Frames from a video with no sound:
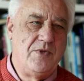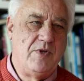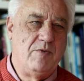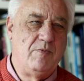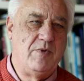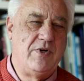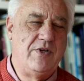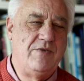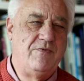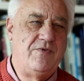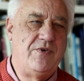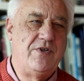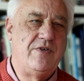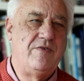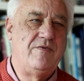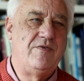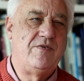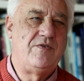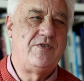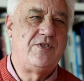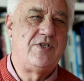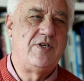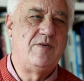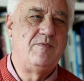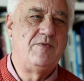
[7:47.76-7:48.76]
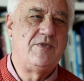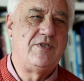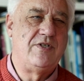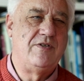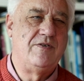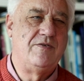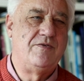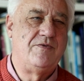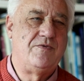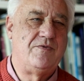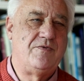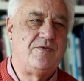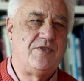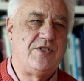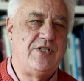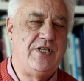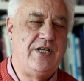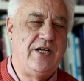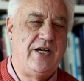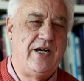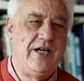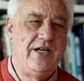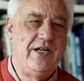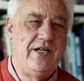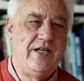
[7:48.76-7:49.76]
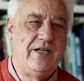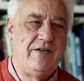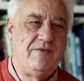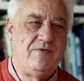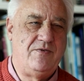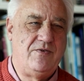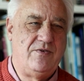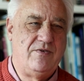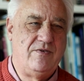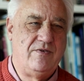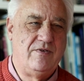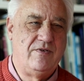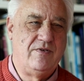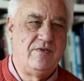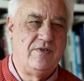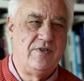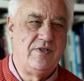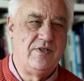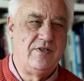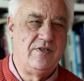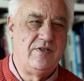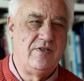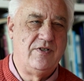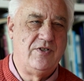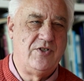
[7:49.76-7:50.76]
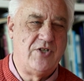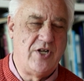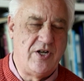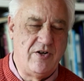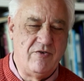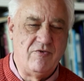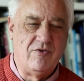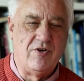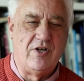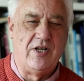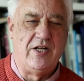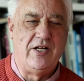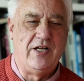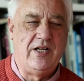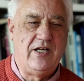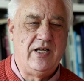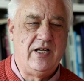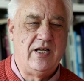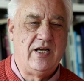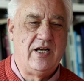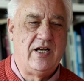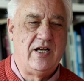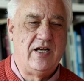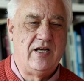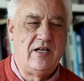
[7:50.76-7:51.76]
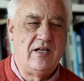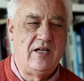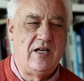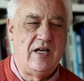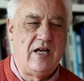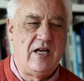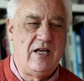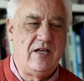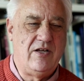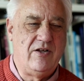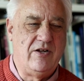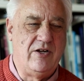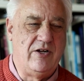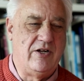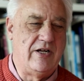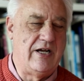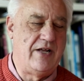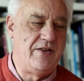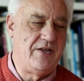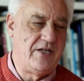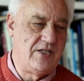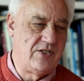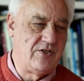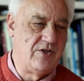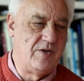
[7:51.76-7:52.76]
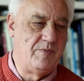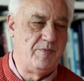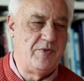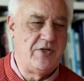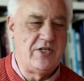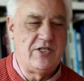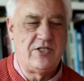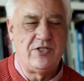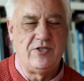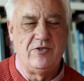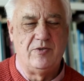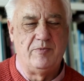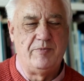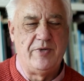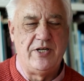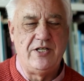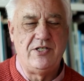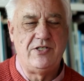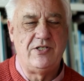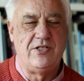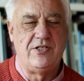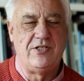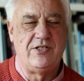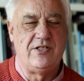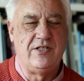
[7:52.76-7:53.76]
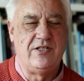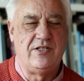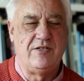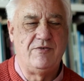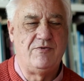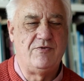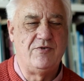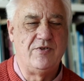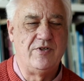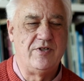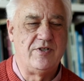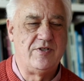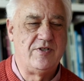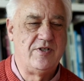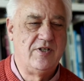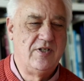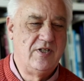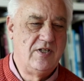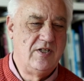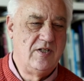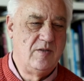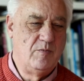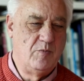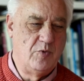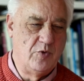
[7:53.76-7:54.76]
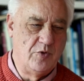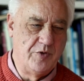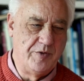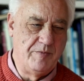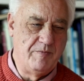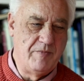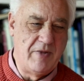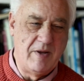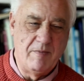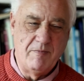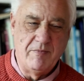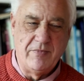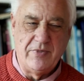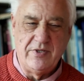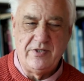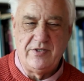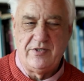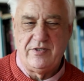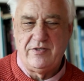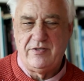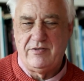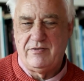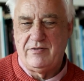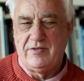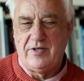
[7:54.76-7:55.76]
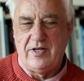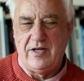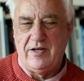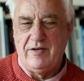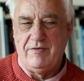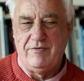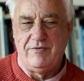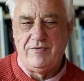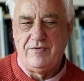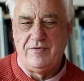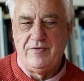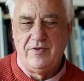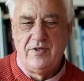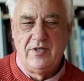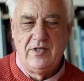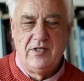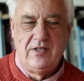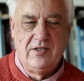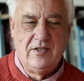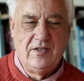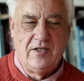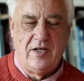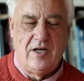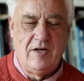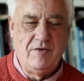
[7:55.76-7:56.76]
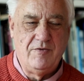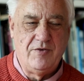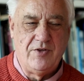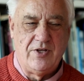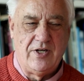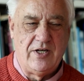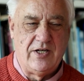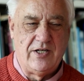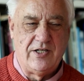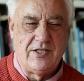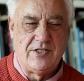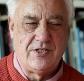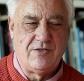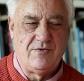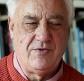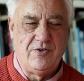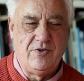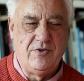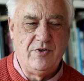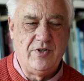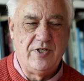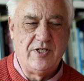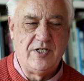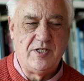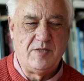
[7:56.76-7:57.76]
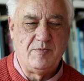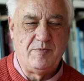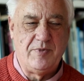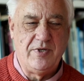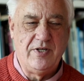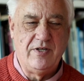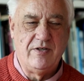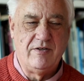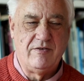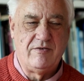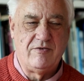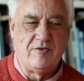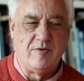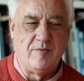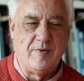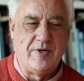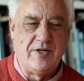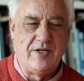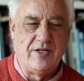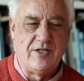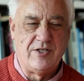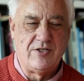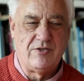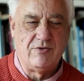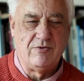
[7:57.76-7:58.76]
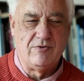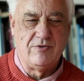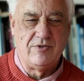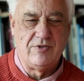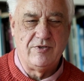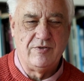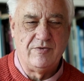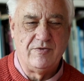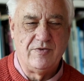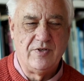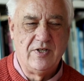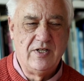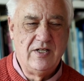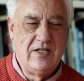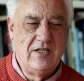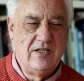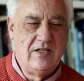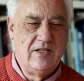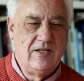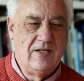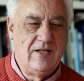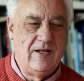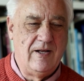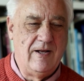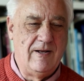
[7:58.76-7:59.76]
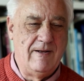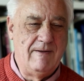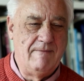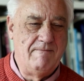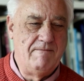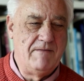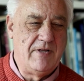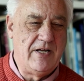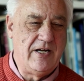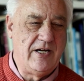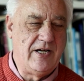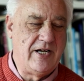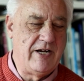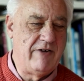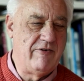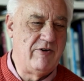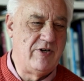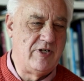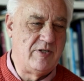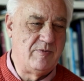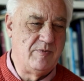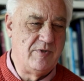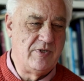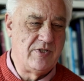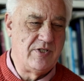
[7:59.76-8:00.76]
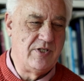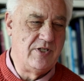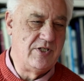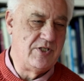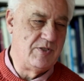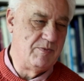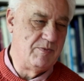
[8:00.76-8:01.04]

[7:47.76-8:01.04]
Well, in terms of TIEF generally, I think it's on a personal basis. The different board members have, over the last few years, been a tremendous source of encouragement and